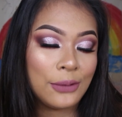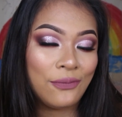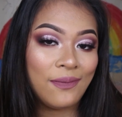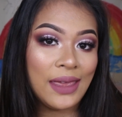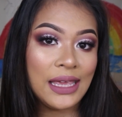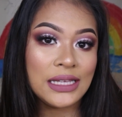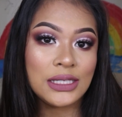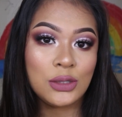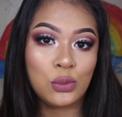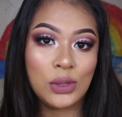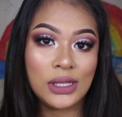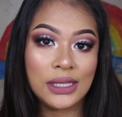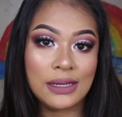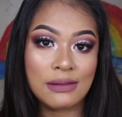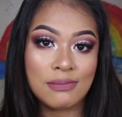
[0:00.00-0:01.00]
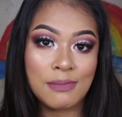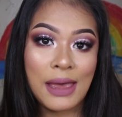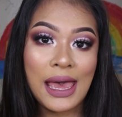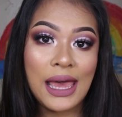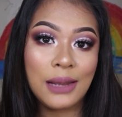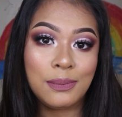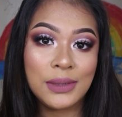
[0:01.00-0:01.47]
face really
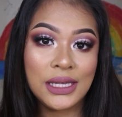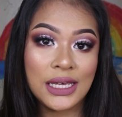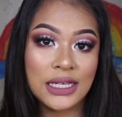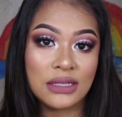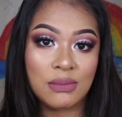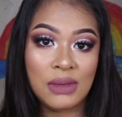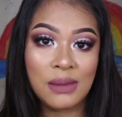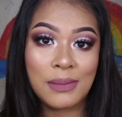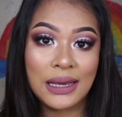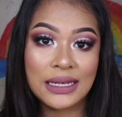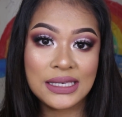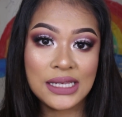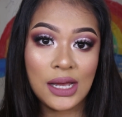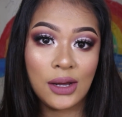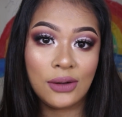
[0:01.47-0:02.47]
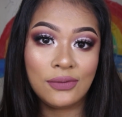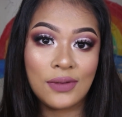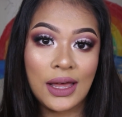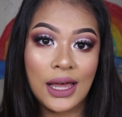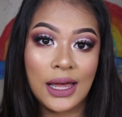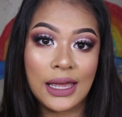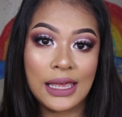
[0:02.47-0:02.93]
matte, because myself
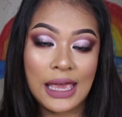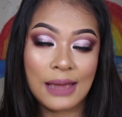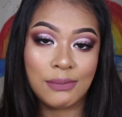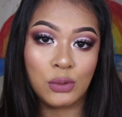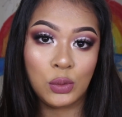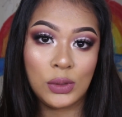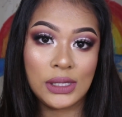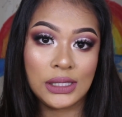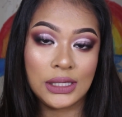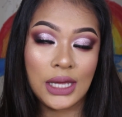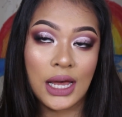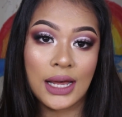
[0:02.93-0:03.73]
I have a really